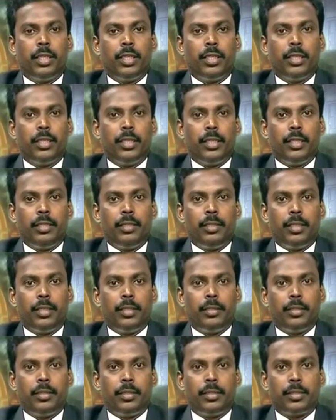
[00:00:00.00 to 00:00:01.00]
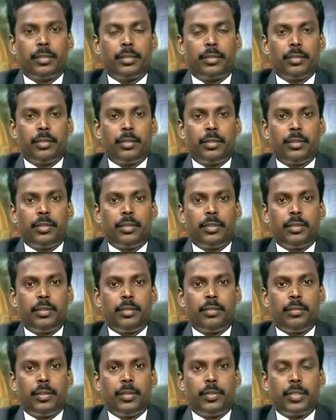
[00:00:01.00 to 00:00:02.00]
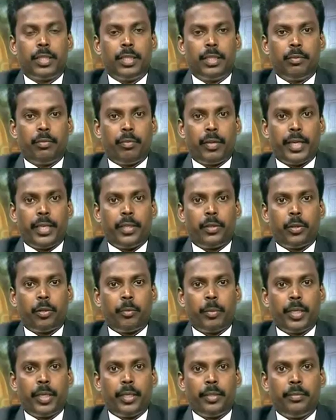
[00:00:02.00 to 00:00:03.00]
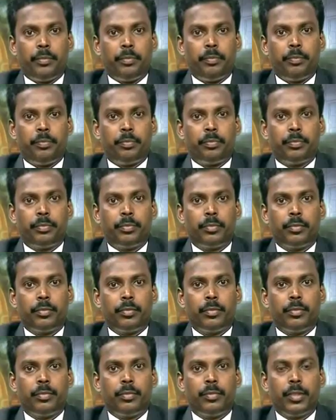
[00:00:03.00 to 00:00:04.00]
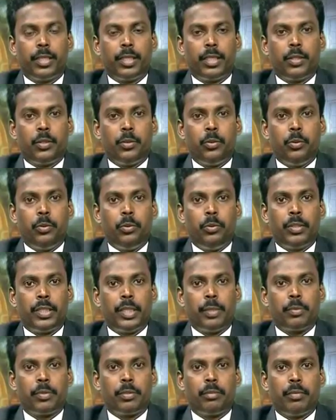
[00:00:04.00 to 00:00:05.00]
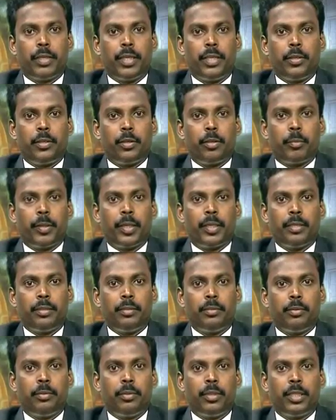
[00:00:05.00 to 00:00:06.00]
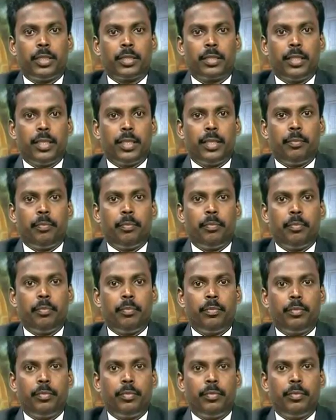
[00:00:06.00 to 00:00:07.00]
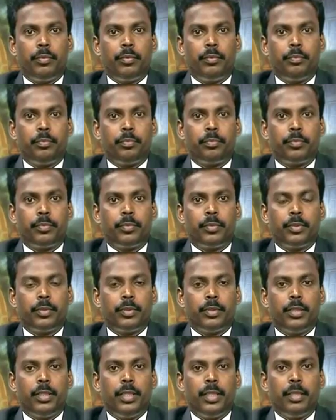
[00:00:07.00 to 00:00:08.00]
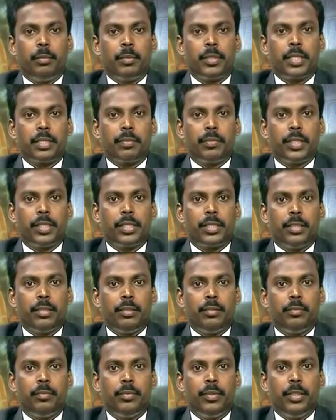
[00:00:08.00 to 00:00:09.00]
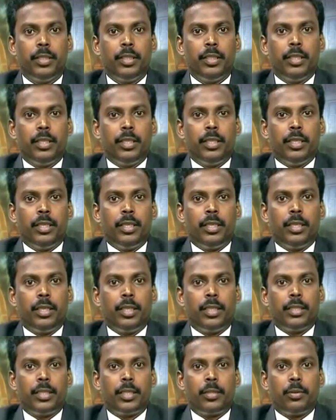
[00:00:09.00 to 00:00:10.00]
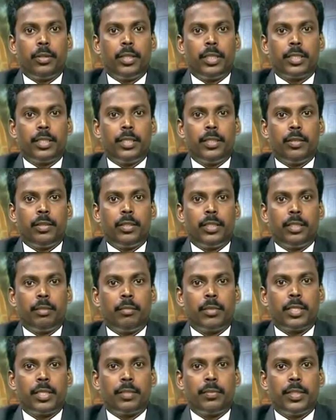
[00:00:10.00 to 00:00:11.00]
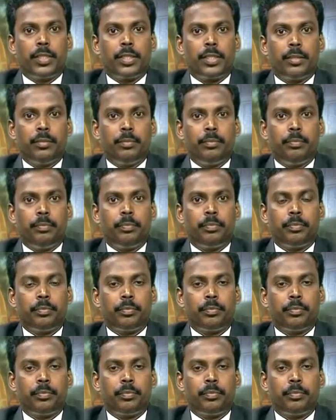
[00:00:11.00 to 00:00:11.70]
and then uh, that is uh, we have seen the finite automaton. There are two types of finite automaton, one is the deterministic version and another one is the non-deterministic version